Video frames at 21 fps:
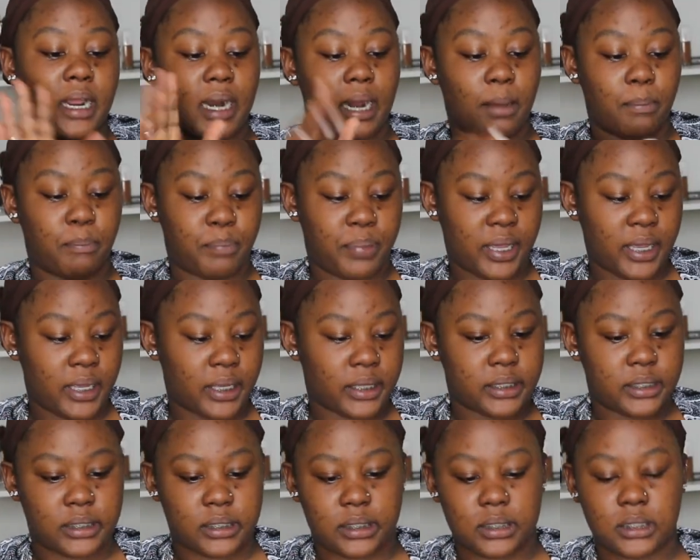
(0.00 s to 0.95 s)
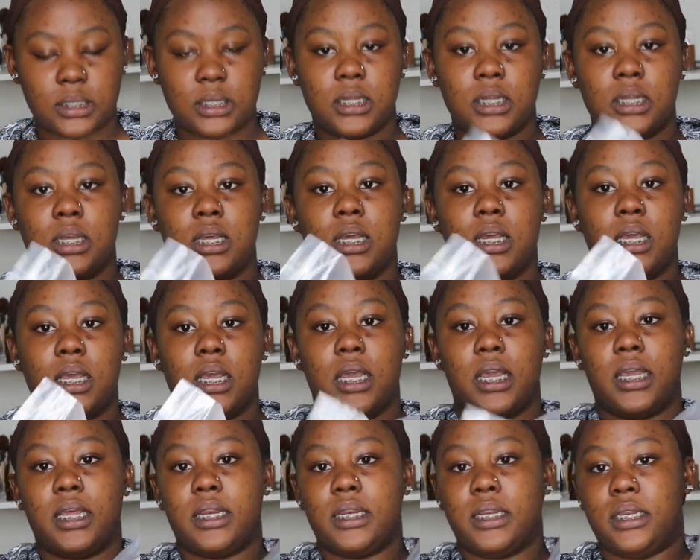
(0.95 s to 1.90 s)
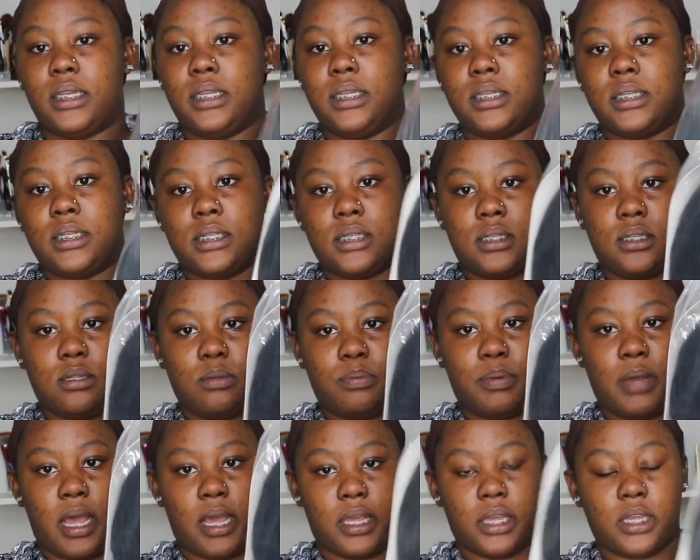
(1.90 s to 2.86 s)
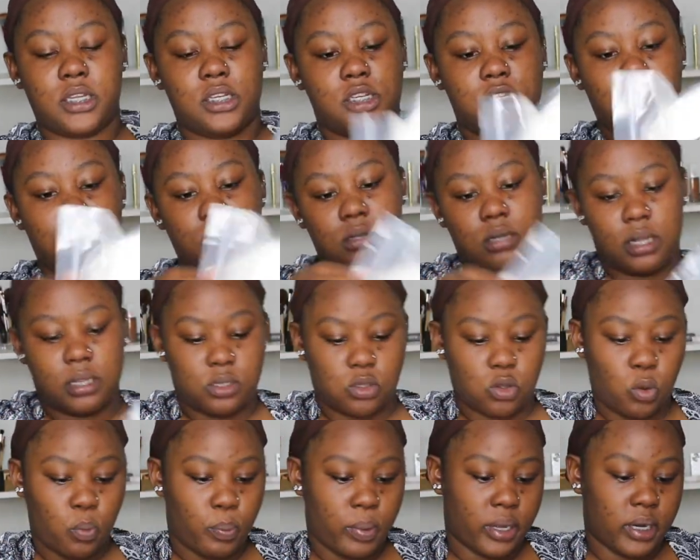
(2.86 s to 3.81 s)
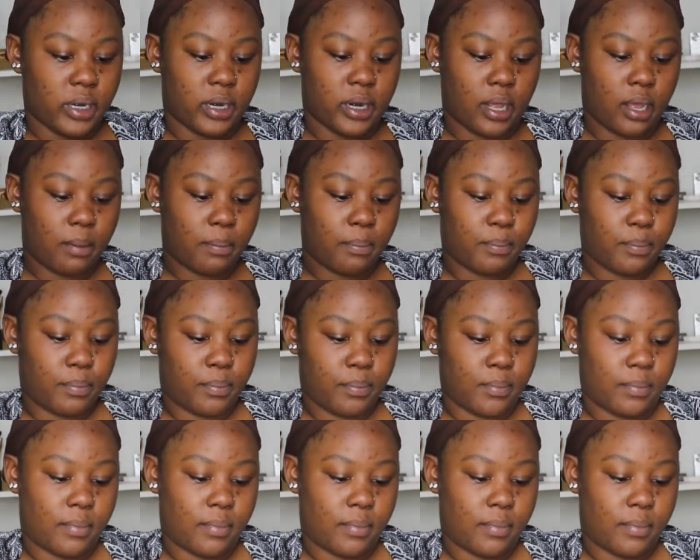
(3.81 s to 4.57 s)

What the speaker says: that I picked, and this is the packaging. Let's open it up.